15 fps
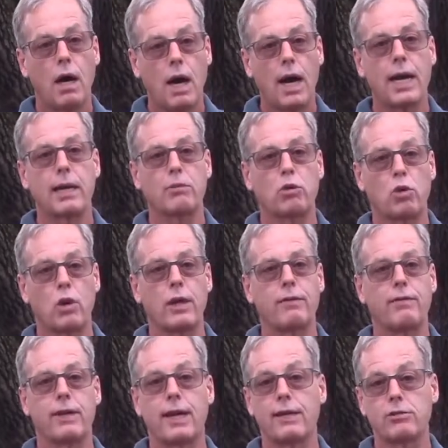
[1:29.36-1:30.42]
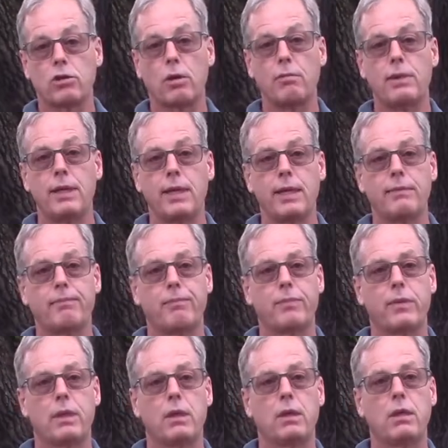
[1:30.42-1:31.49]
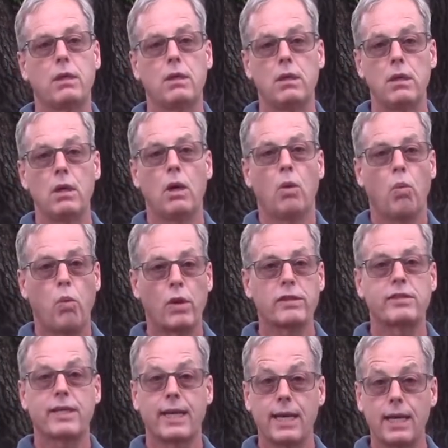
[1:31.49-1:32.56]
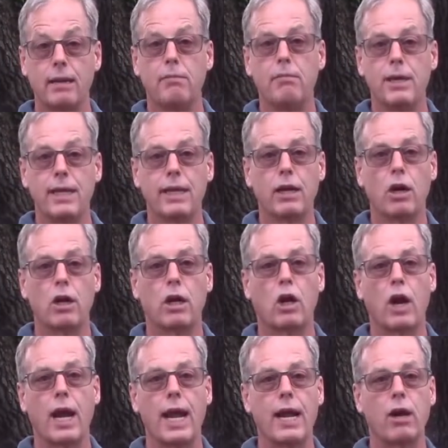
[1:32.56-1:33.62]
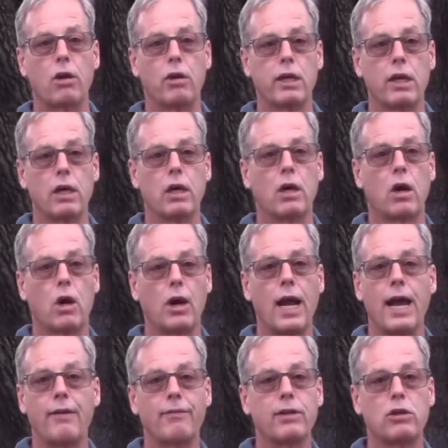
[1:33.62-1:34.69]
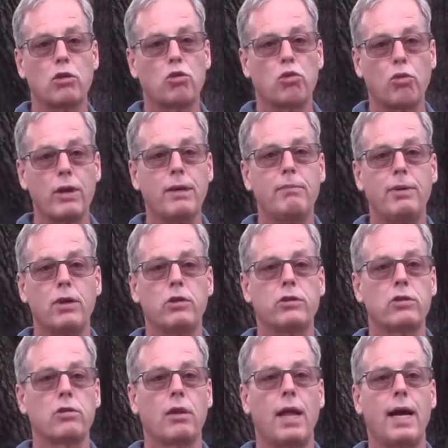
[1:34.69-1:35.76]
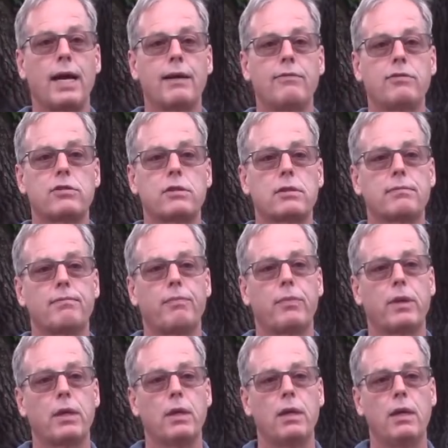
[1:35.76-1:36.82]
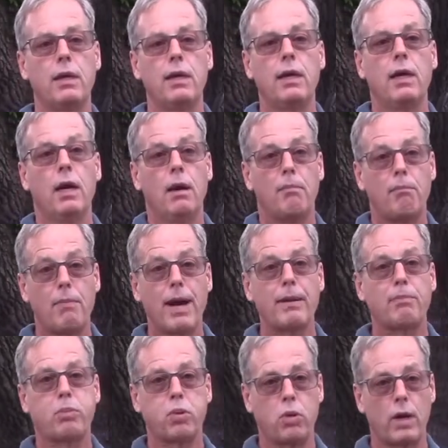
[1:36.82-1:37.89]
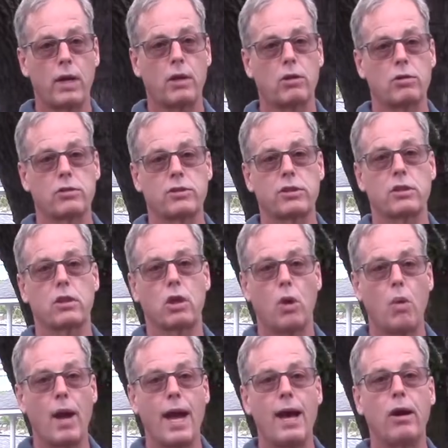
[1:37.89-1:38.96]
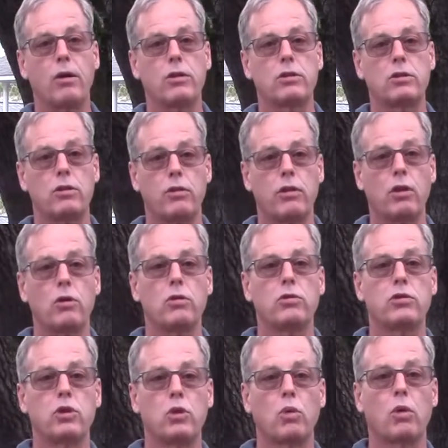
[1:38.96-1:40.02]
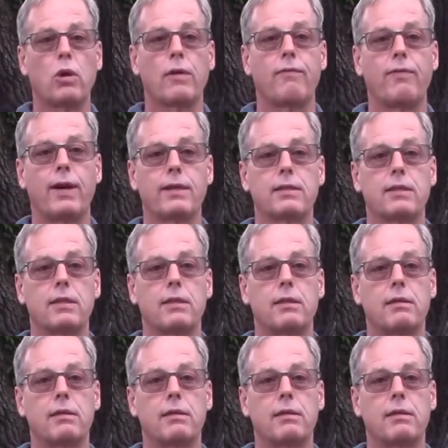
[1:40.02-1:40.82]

I am grieving, as are many. Once again, many in our area are having to rebuild their lives. My prayers go out to those who are affected.